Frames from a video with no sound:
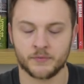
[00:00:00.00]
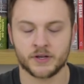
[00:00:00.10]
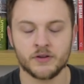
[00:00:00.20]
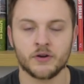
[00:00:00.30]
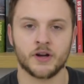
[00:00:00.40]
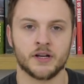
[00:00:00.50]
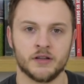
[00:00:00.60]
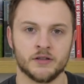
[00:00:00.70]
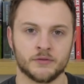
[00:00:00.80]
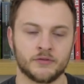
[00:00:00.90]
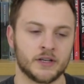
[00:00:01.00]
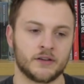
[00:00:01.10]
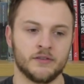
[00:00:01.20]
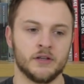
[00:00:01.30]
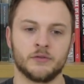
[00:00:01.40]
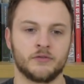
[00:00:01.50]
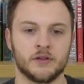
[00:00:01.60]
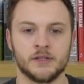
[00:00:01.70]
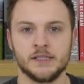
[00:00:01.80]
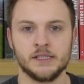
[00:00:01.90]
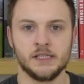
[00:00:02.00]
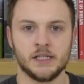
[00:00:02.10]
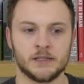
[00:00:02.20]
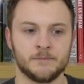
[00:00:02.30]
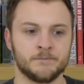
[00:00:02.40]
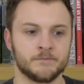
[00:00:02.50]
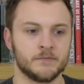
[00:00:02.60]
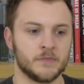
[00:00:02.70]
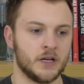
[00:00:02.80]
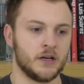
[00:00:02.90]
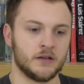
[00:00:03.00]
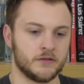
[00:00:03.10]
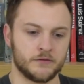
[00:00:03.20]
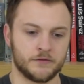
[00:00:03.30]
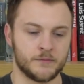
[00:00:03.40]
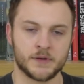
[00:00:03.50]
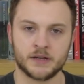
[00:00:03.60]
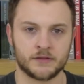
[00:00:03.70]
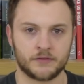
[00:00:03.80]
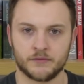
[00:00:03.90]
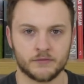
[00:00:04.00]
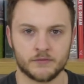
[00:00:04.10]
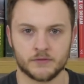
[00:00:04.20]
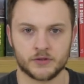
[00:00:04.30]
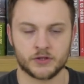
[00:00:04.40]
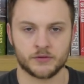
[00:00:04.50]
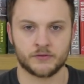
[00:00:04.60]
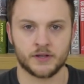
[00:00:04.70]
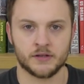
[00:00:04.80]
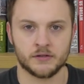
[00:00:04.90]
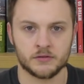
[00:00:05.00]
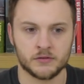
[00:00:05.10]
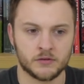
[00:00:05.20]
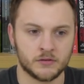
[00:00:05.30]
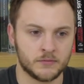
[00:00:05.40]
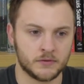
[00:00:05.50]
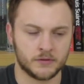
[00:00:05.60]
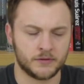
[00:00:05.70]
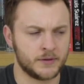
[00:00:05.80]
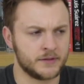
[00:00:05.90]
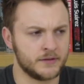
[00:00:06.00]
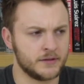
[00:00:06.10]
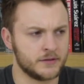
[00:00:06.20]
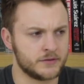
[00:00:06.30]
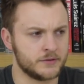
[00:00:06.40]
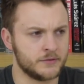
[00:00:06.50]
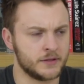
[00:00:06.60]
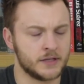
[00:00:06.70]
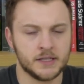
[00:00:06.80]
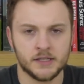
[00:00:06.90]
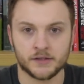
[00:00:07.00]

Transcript: We're not going to lose 6-0. So for me, Tuesday or is it Wednesday? It's Tuesday.